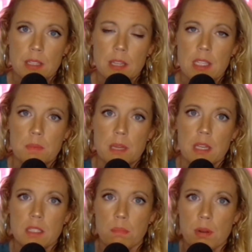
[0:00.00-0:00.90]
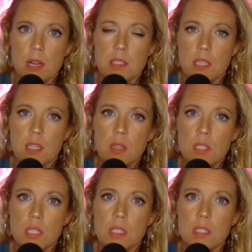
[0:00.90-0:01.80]
is because the
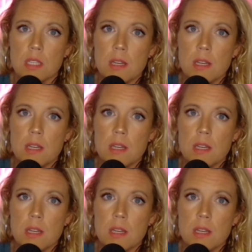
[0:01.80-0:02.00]
prosecution's